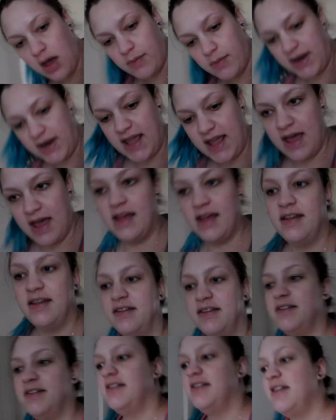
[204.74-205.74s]
Oh, in here.
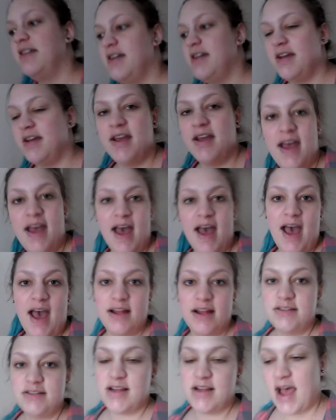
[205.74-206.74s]

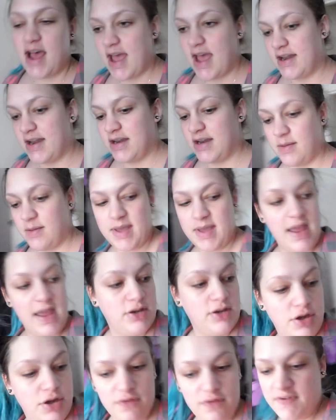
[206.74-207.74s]
And I ended up
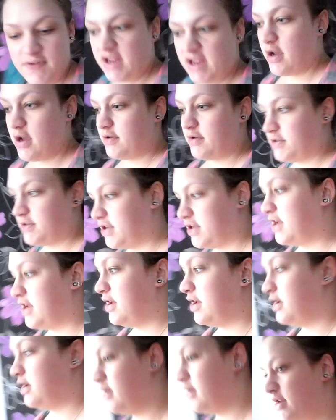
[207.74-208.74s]
getting two videos
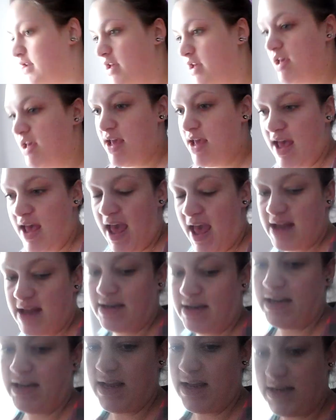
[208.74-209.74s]

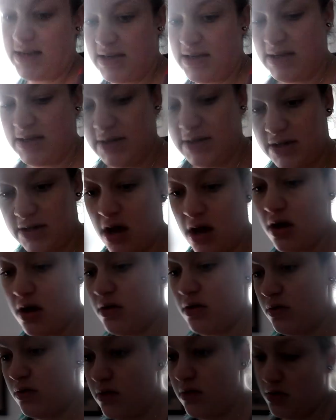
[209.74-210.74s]
edited.
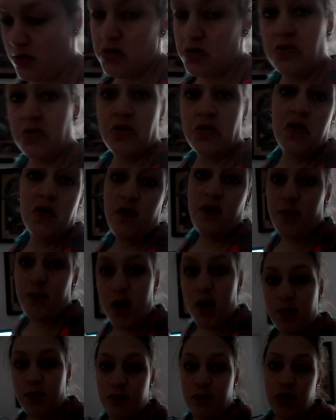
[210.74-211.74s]
So we've
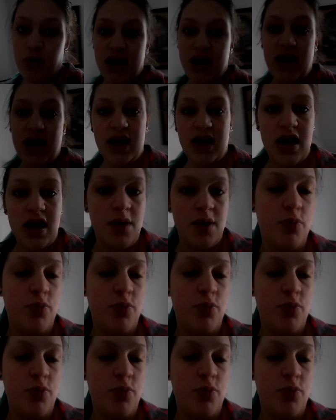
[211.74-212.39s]
both been pretty